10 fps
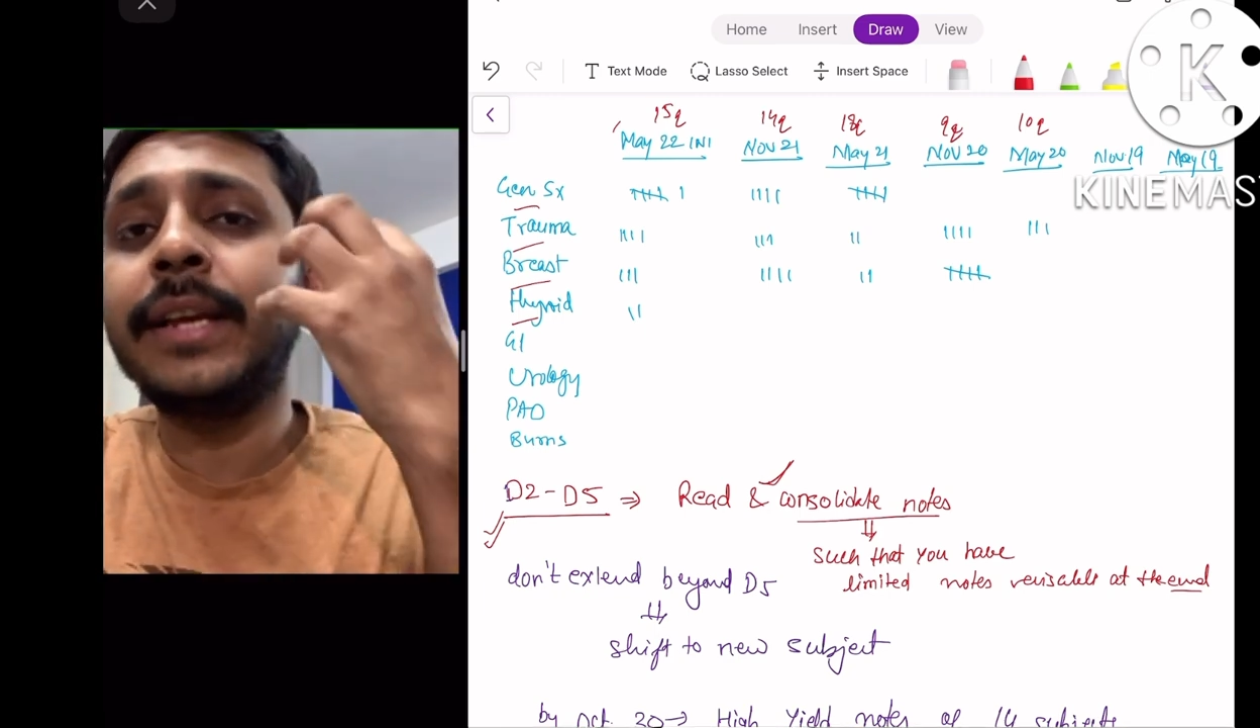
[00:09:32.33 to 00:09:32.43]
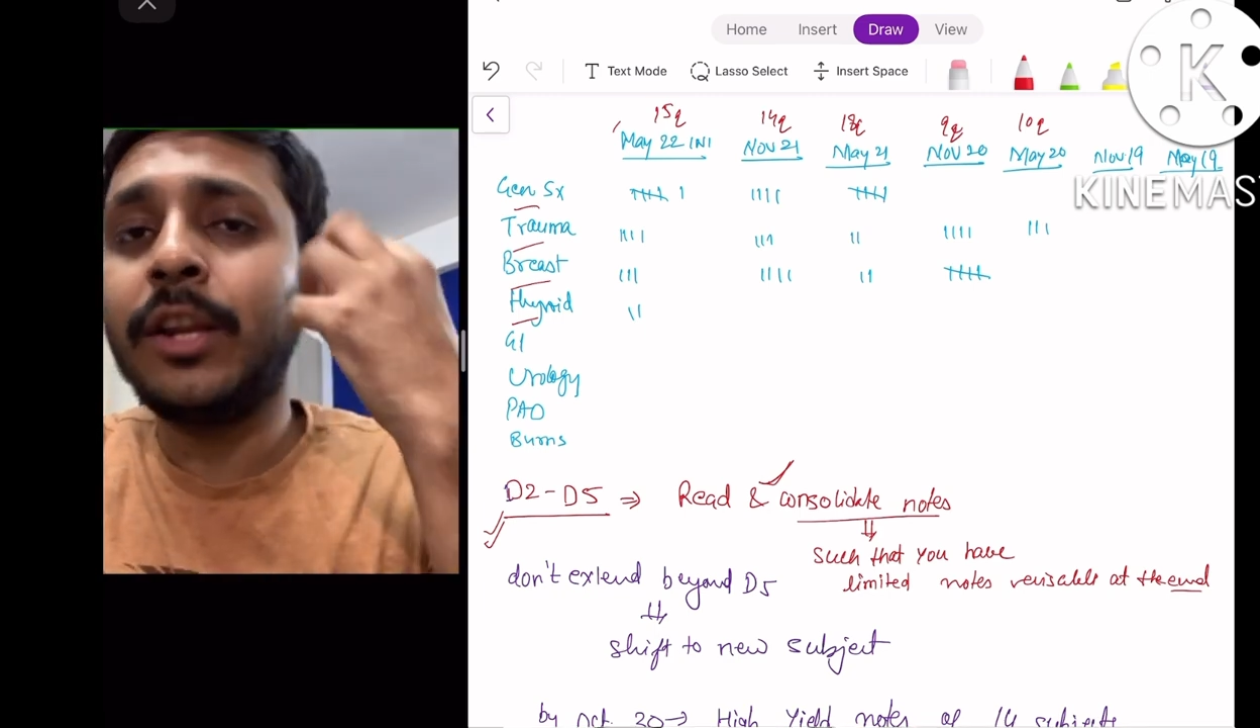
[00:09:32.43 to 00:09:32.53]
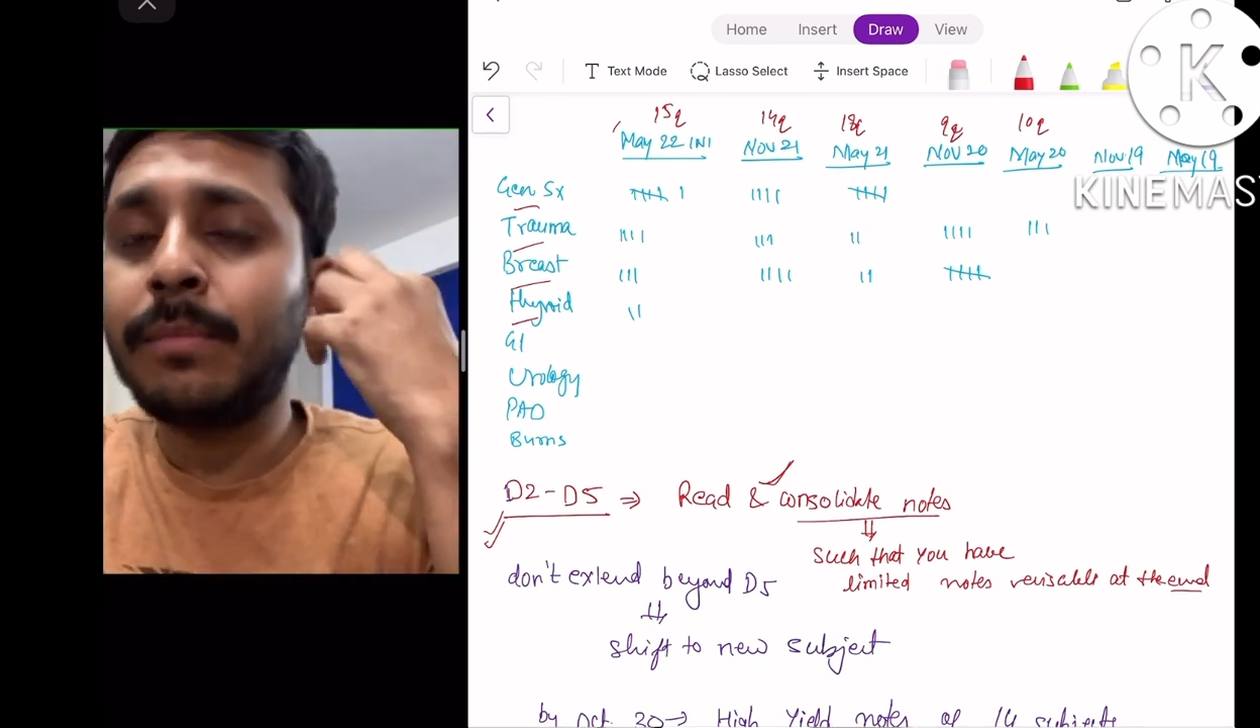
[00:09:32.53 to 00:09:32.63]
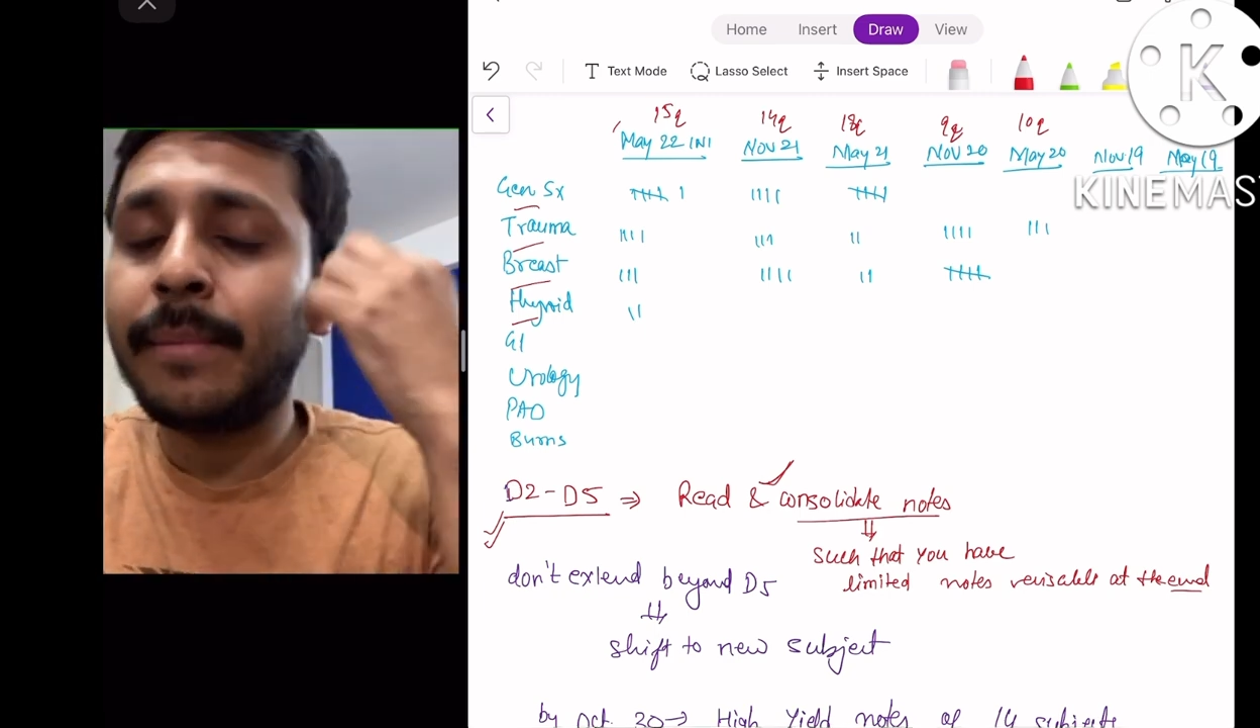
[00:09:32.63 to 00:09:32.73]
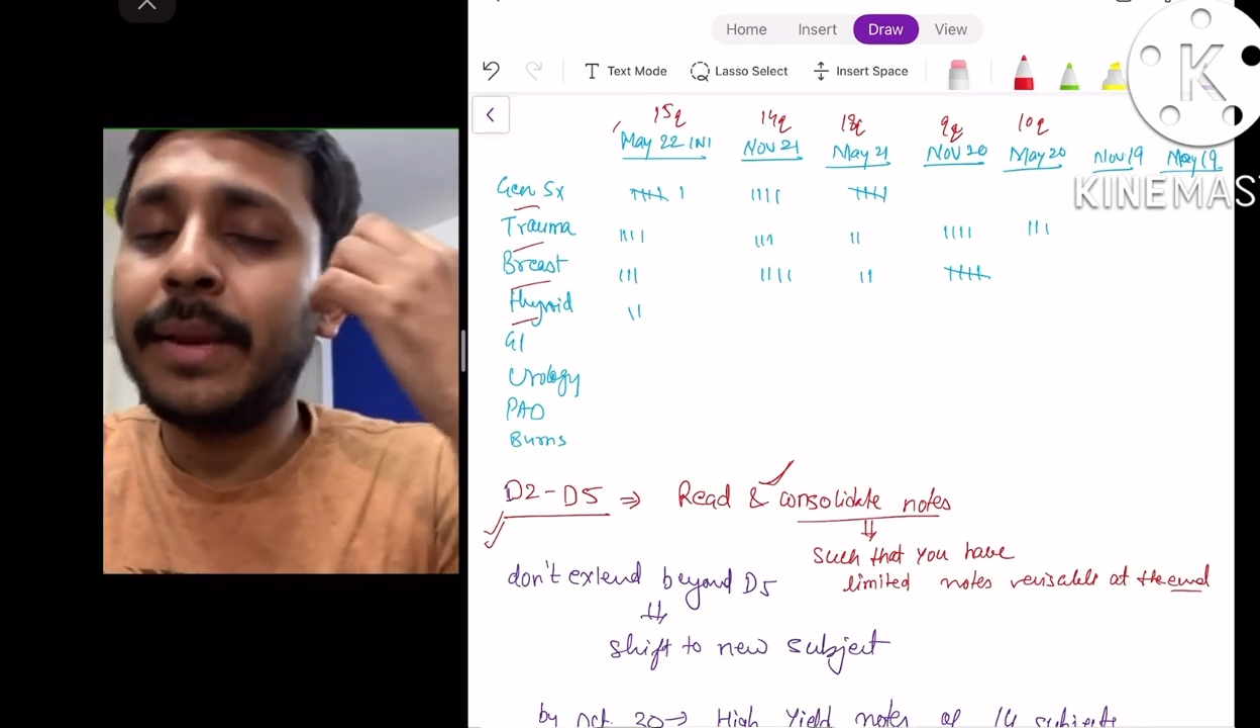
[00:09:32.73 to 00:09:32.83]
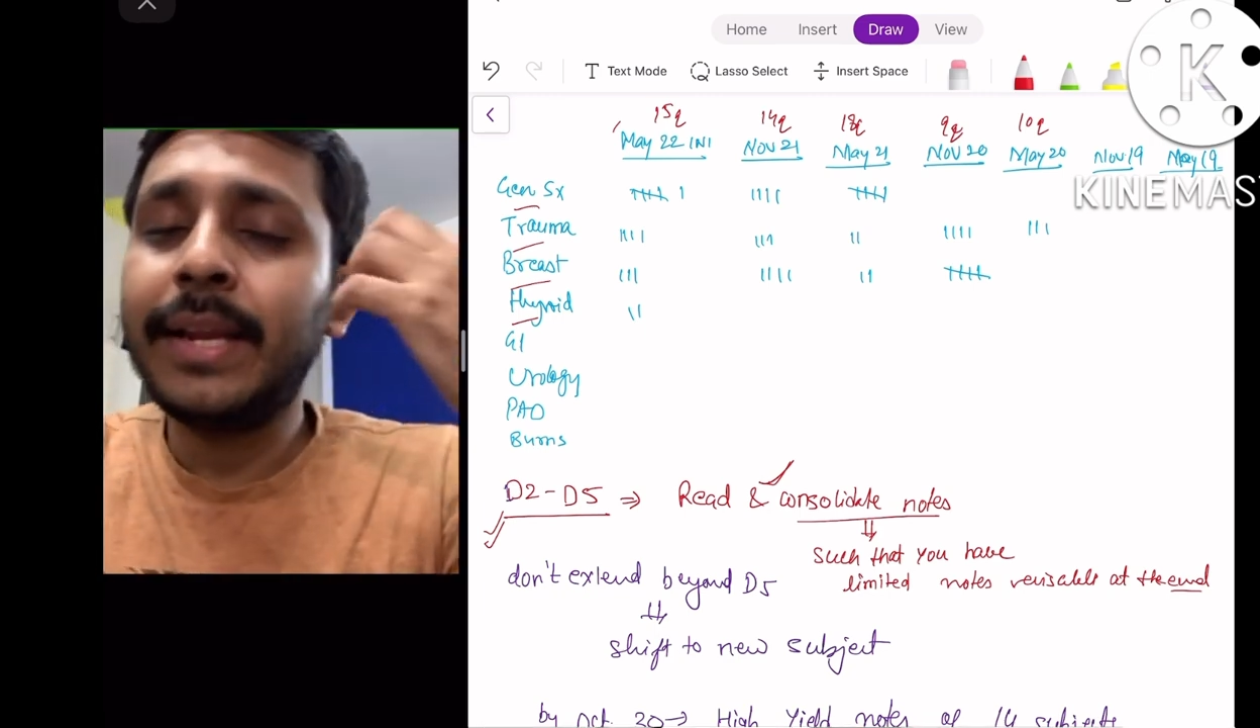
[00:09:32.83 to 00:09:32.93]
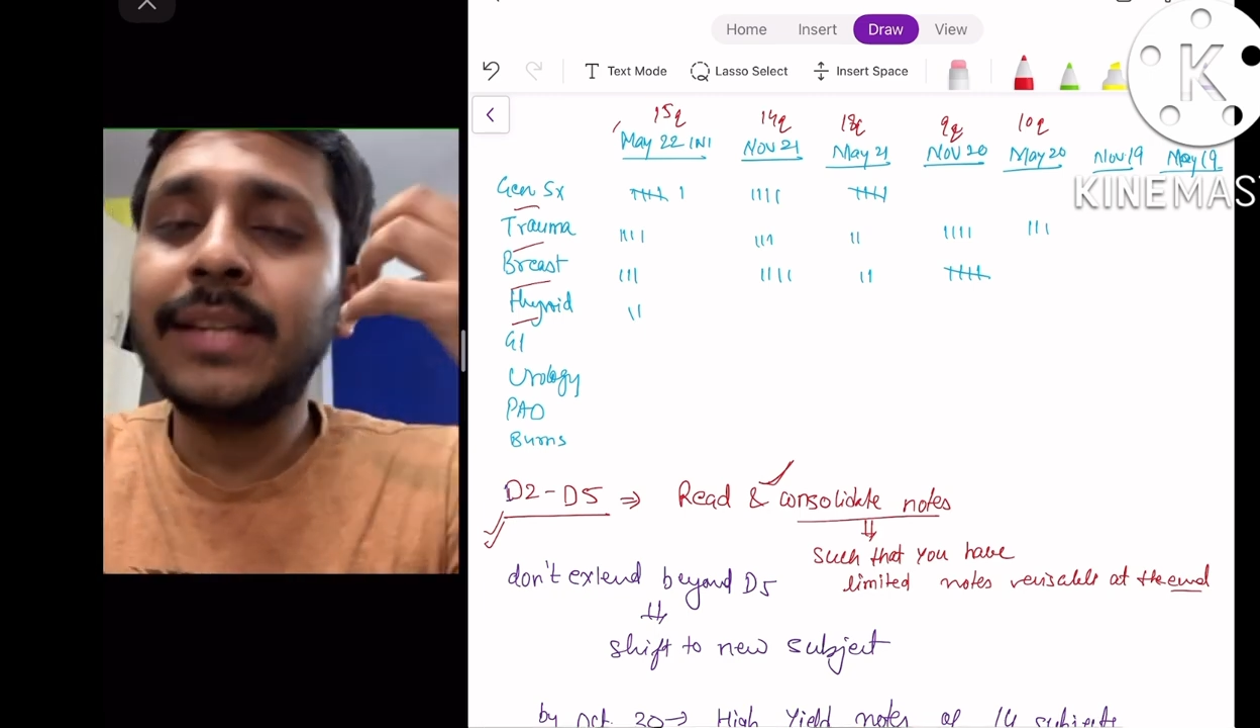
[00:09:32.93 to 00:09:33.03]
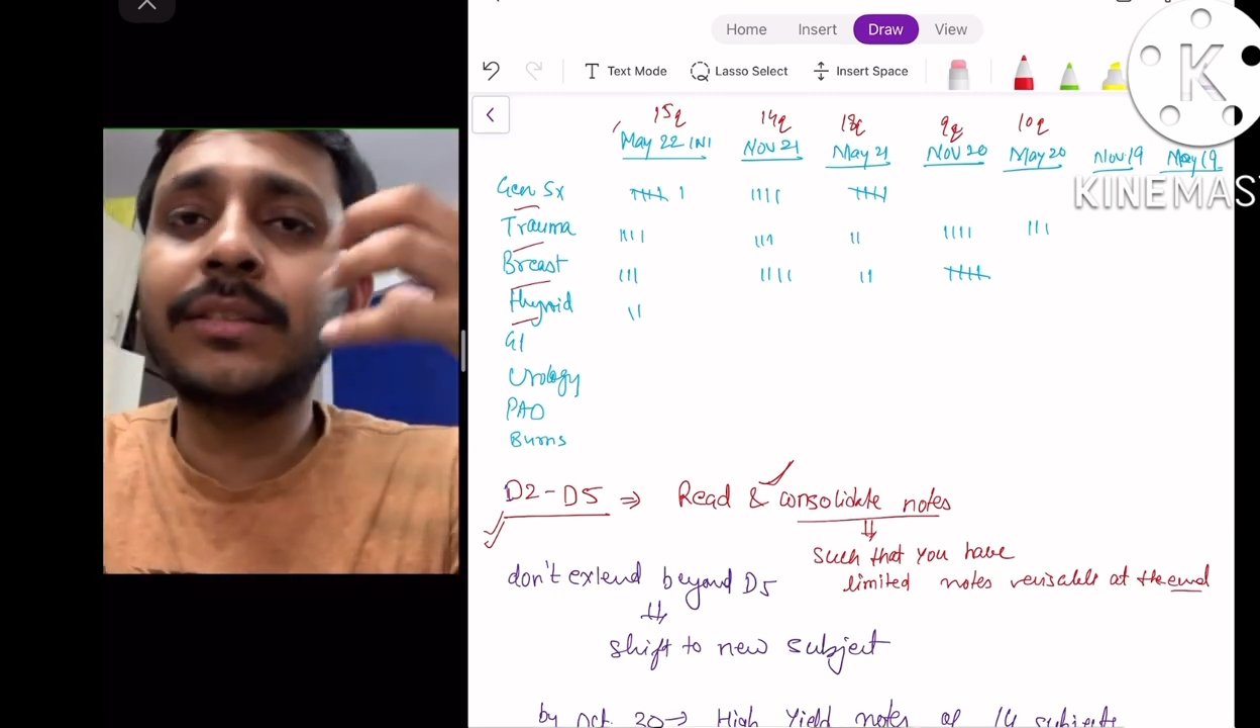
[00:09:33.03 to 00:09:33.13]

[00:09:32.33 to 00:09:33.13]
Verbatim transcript: in your memory gets